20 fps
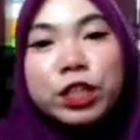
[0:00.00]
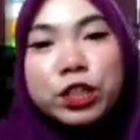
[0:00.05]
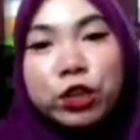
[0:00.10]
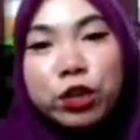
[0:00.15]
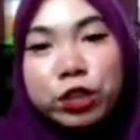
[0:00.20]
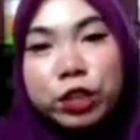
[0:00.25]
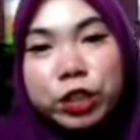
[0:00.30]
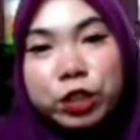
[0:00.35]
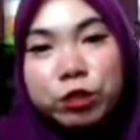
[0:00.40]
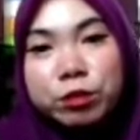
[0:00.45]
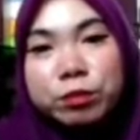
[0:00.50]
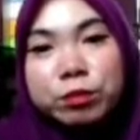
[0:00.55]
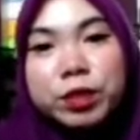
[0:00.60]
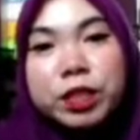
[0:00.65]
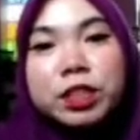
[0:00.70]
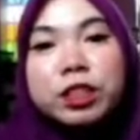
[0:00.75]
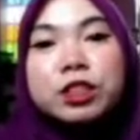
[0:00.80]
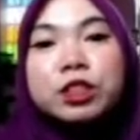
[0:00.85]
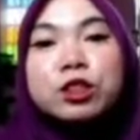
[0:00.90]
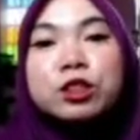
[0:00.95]

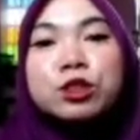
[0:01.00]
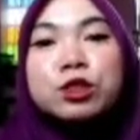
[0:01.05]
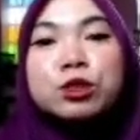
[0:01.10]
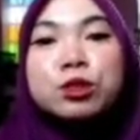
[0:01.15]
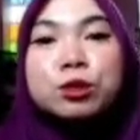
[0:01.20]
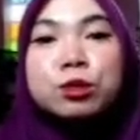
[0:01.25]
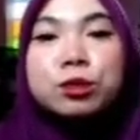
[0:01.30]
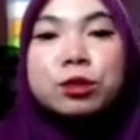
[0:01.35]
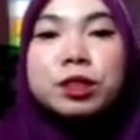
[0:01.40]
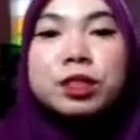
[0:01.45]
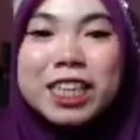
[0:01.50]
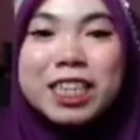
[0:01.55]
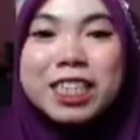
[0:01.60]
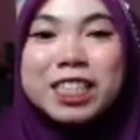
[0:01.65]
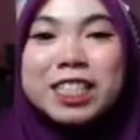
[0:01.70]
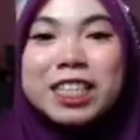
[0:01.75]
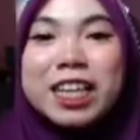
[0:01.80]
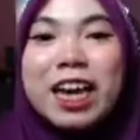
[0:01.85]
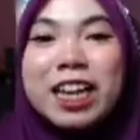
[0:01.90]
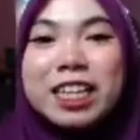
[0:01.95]
document to
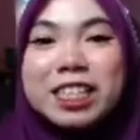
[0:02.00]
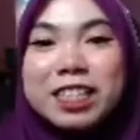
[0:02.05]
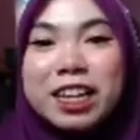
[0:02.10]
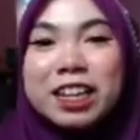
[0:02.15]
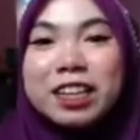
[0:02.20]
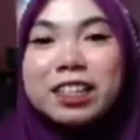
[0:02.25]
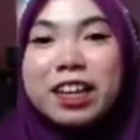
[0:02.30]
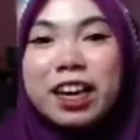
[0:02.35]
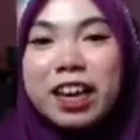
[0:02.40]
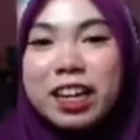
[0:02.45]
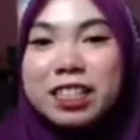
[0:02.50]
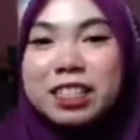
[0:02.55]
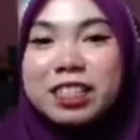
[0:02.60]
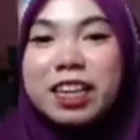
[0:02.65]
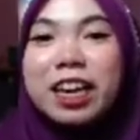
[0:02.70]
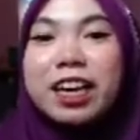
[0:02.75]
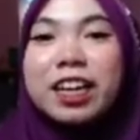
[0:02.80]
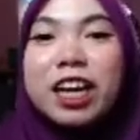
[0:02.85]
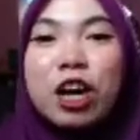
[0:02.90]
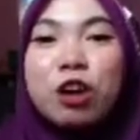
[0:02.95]
SNS
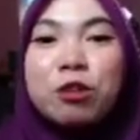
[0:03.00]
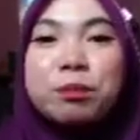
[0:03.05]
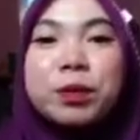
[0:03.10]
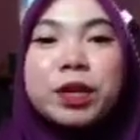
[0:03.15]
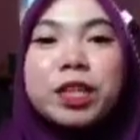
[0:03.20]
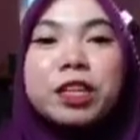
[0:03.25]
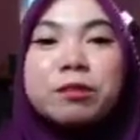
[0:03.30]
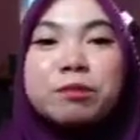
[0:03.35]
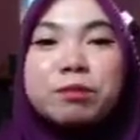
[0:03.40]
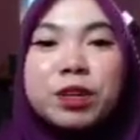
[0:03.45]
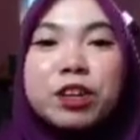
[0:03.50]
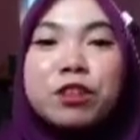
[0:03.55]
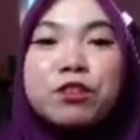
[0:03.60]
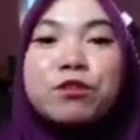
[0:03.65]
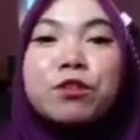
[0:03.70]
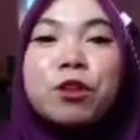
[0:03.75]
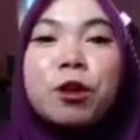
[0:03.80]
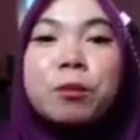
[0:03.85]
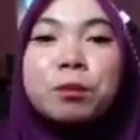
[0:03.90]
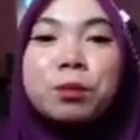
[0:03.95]
account payable
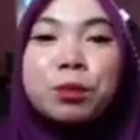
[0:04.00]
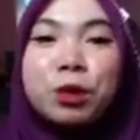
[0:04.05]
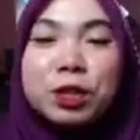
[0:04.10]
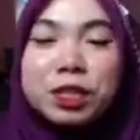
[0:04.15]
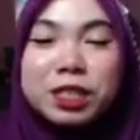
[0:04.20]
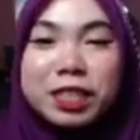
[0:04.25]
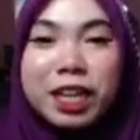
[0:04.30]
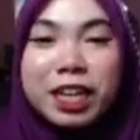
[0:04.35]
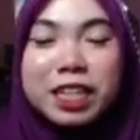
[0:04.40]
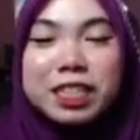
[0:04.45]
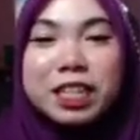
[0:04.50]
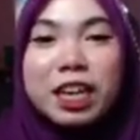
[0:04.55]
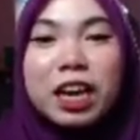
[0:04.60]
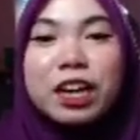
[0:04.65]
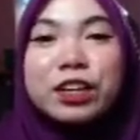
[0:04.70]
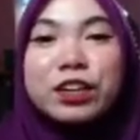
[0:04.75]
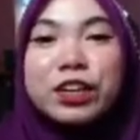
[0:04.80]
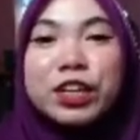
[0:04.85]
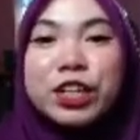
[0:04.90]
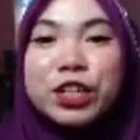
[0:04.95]
for process
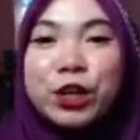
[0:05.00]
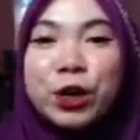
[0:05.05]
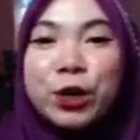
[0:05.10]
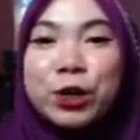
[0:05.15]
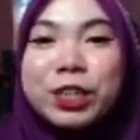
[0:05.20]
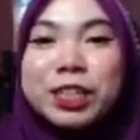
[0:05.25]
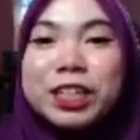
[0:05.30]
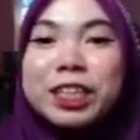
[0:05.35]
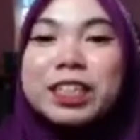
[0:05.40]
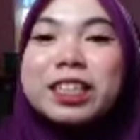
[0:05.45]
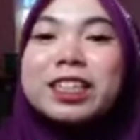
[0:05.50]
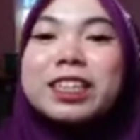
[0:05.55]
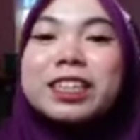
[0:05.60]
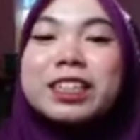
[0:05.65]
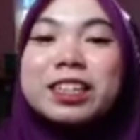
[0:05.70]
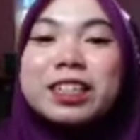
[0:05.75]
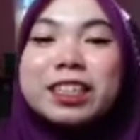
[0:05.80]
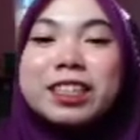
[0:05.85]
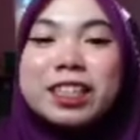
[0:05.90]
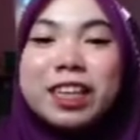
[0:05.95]
recorded
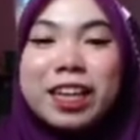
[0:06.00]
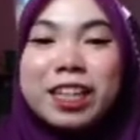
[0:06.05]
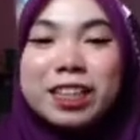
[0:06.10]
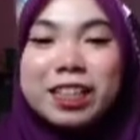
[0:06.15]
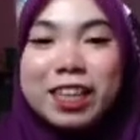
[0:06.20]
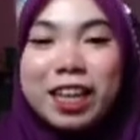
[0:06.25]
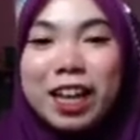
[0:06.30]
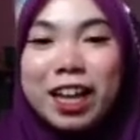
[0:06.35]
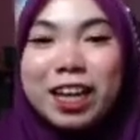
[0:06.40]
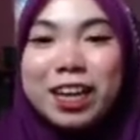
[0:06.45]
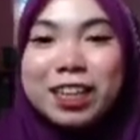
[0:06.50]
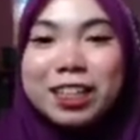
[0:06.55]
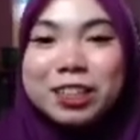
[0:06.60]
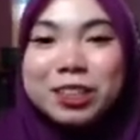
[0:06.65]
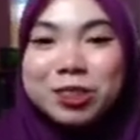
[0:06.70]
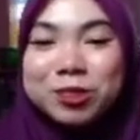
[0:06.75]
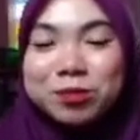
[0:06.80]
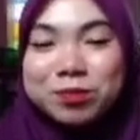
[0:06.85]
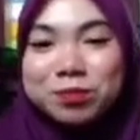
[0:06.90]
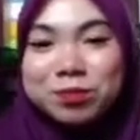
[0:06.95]
the data.
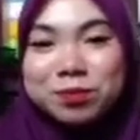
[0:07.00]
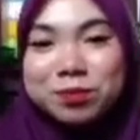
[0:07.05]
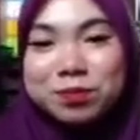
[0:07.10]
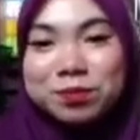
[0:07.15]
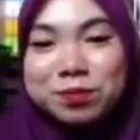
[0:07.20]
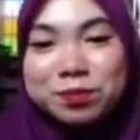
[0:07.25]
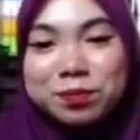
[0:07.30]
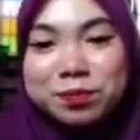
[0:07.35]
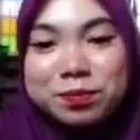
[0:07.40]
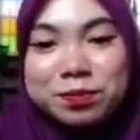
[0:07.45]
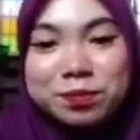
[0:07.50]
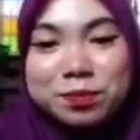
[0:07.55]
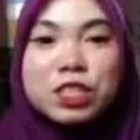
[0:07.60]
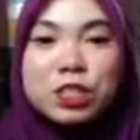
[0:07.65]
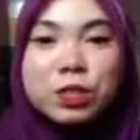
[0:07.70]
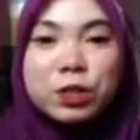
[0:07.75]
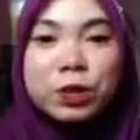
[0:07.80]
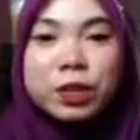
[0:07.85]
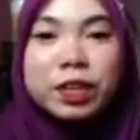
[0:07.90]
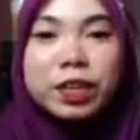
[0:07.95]

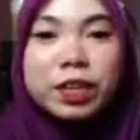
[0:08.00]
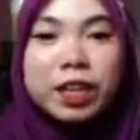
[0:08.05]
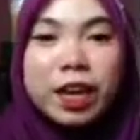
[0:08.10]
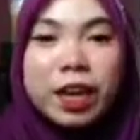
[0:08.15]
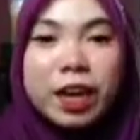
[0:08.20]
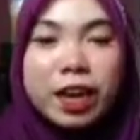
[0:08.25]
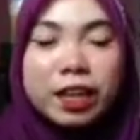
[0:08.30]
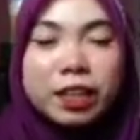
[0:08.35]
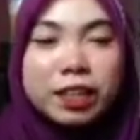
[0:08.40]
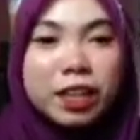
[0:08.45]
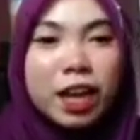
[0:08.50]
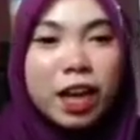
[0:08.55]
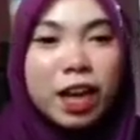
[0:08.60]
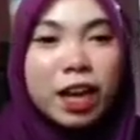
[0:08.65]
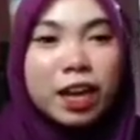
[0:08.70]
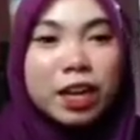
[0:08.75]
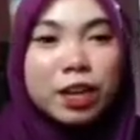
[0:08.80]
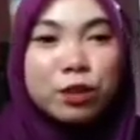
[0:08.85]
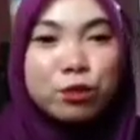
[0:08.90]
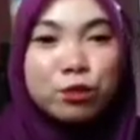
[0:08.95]
So next,
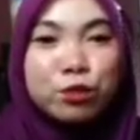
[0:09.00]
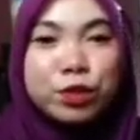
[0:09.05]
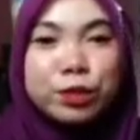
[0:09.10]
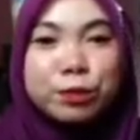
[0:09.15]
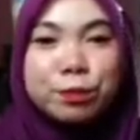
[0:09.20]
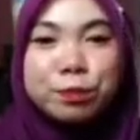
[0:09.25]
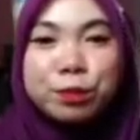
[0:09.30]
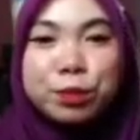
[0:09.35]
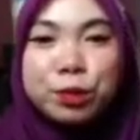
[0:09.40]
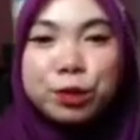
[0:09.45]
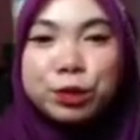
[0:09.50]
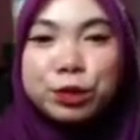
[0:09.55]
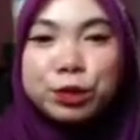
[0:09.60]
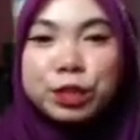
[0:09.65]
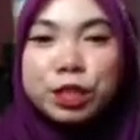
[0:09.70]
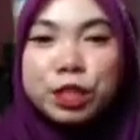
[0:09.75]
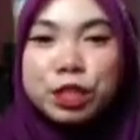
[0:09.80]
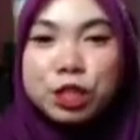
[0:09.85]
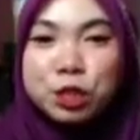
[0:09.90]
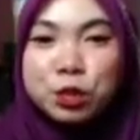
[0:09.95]
I will put
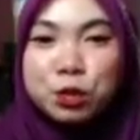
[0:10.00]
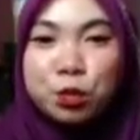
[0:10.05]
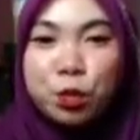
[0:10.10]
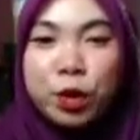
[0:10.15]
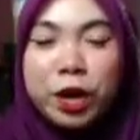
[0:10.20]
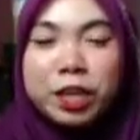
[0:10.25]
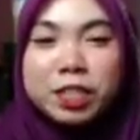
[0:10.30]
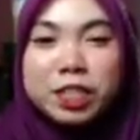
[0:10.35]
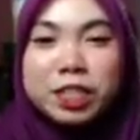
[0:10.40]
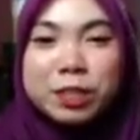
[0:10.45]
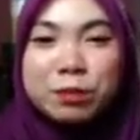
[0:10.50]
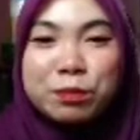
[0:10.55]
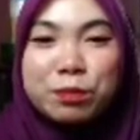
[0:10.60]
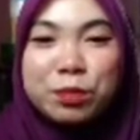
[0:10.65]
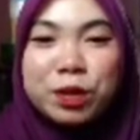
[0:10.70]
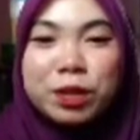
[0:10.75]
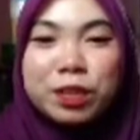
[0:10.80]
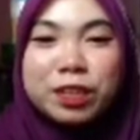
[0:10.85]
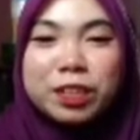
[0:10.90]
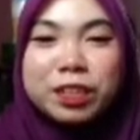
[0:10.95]
square
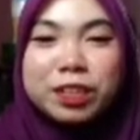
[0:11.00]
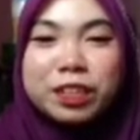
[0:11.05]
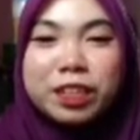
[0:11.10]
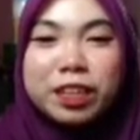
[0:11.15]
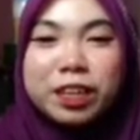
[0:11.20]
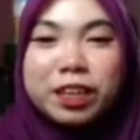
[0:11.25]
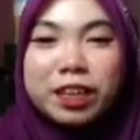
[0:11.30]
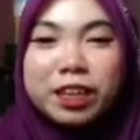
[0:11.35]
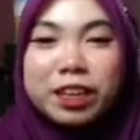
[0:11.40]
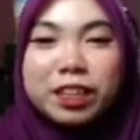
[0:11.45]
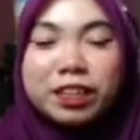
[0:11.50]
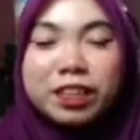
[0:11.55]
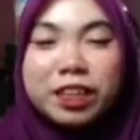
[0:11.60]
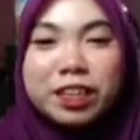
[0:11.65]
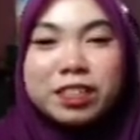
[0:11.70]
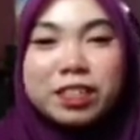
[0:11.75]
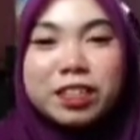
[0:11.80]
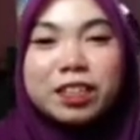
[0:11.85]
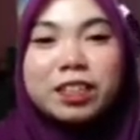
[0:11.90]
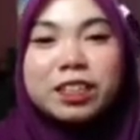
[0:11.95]
symbol again
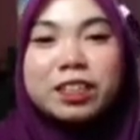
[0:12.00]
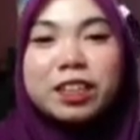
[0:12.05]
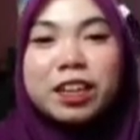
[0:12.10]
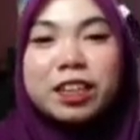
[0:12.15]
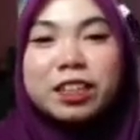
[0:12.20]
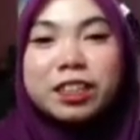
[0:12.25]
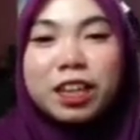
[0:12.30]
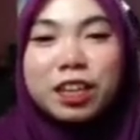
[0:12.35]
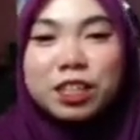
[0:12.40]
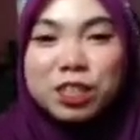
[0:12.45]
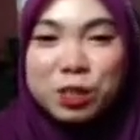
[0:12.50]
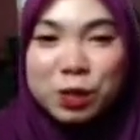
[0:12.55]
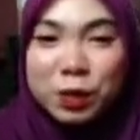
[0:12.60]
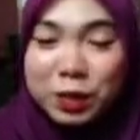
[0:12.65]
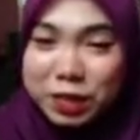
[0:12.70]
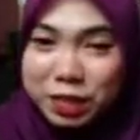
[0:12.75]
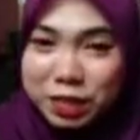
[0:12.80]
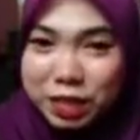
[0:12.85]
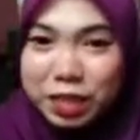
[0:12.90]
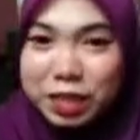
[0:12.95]
as a data
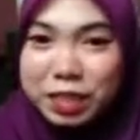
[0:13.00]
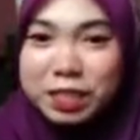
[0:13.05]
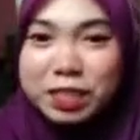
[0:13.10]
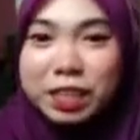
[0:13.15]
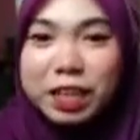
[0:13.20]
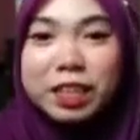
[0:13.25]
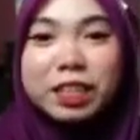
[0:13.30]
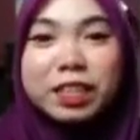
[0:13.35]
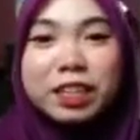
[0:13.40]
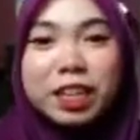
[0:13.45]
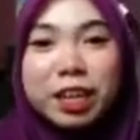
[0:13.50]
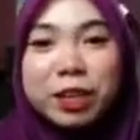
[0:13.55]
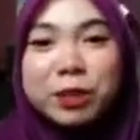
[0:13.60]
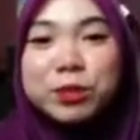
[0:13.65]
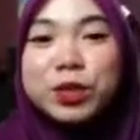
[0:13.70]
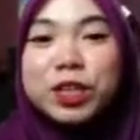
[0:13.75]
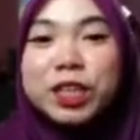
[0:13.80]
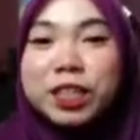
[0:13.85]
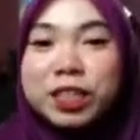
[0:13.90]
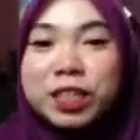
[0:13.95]
sources and
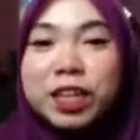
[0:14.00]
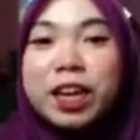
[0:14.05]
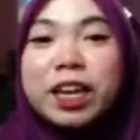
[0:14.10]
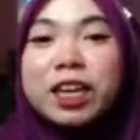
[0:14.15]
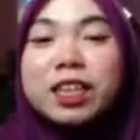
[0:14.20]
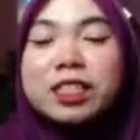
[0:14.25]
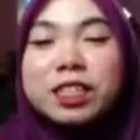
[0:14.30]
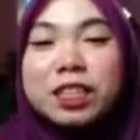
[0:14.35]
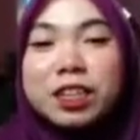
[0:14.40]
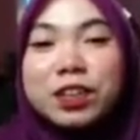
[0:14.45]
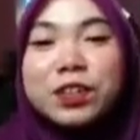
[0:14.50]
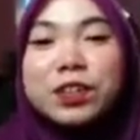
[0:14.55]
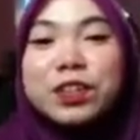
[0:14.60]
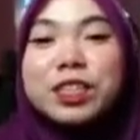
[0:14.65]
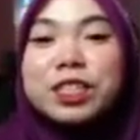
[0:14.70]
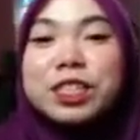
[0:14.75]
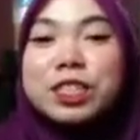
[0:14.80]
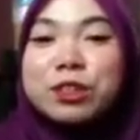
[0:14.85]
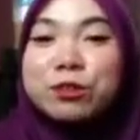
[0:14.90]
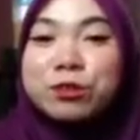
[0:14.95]
name it as a
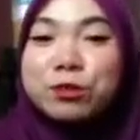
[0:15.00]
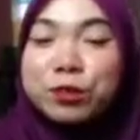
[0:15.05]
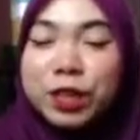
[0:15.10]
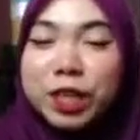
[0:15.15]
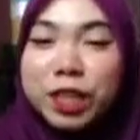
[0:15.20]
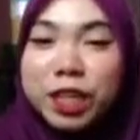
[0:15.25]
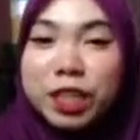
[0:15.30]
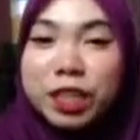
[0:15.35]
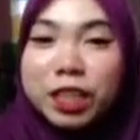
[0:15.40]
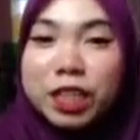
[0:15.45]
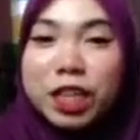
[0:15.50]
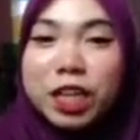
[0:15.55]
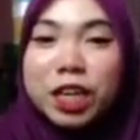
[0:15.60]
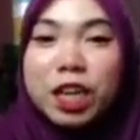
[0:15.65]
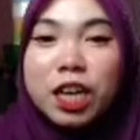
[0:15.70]
receiving